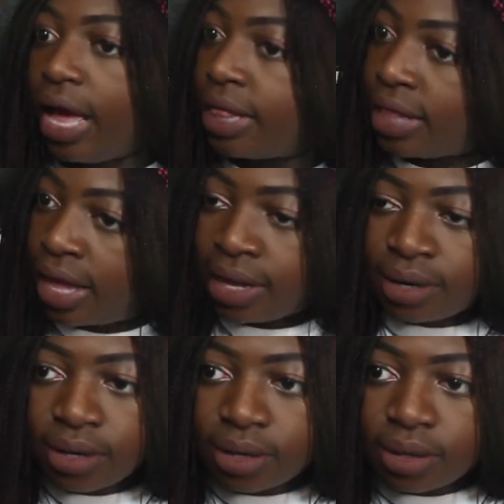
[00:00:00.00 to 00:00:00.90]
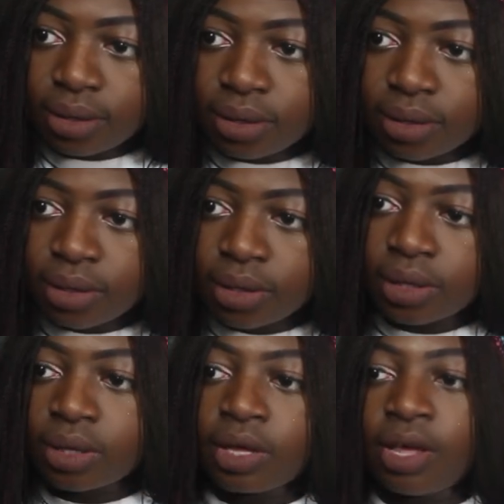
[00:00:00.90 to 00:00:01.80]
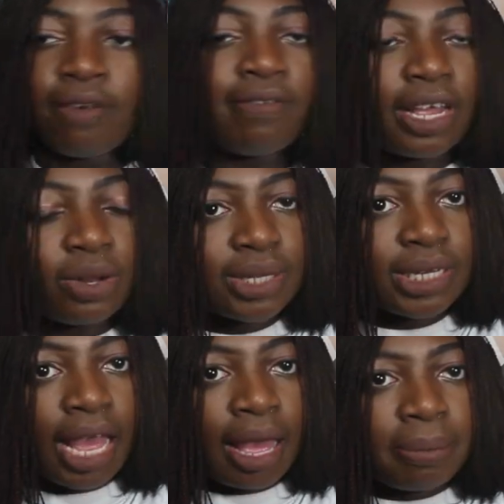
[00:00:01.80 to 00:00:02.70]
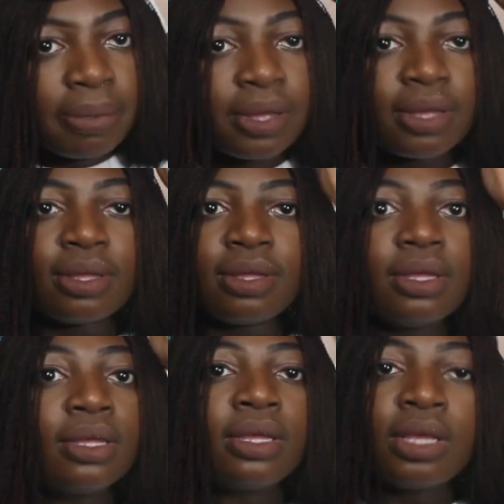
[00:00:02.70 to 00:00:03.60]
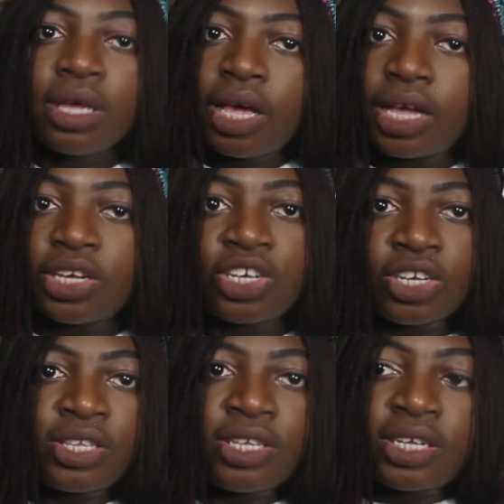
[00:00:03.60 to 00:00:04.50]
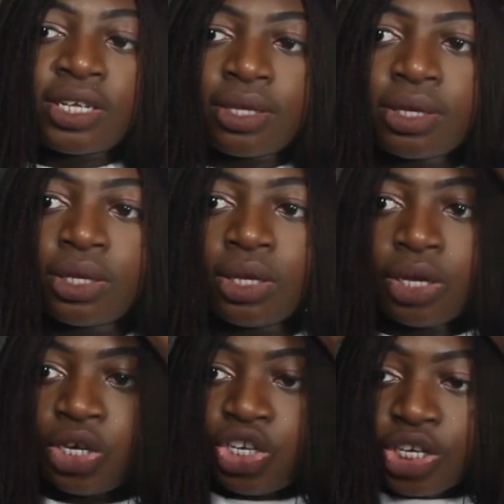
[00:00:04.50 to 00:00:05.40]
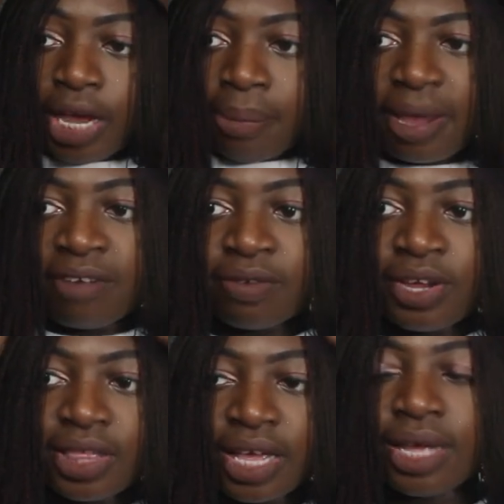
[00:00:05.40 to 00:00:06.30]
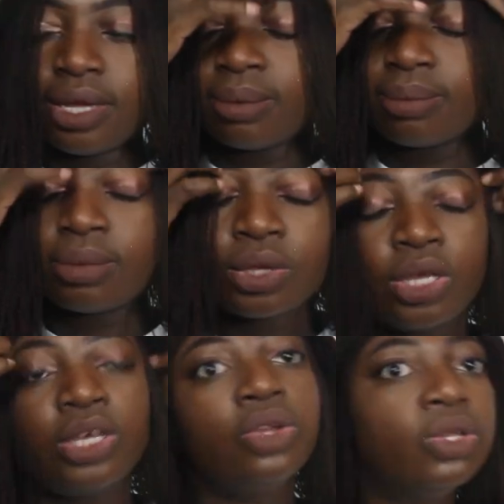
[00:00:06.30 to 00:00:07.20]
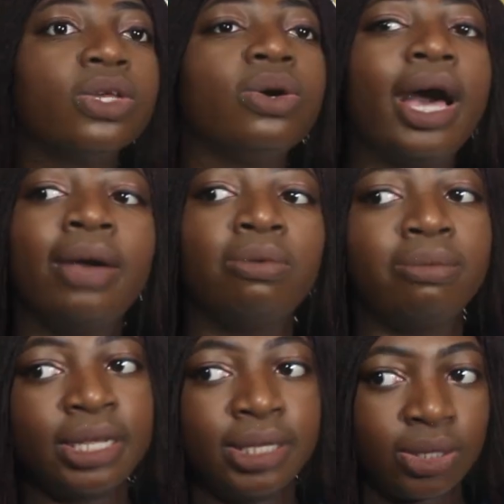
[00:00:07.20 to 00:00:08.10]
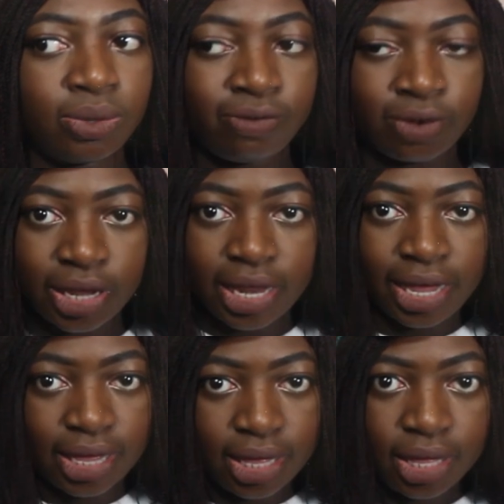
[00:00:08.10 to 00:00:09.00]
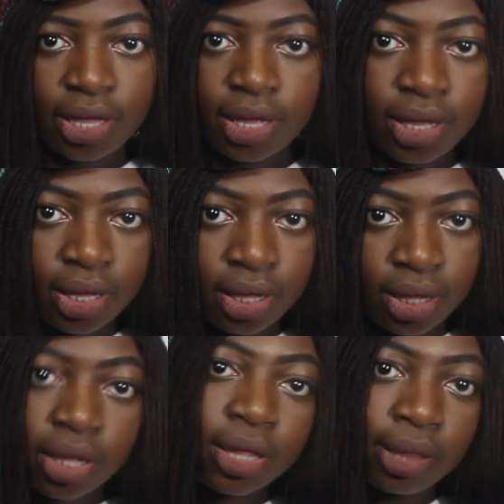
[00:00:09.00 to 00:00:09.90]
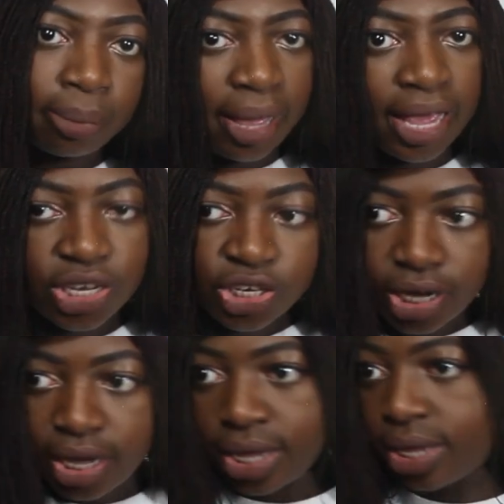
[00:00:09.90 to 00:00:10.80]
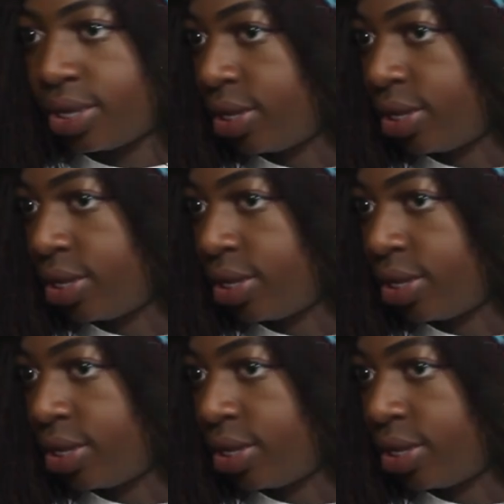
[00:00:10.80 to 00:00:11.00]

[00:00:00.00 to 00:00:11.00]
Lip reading: And then final step is just to shape everything. So I want mine to sort of look like the picture.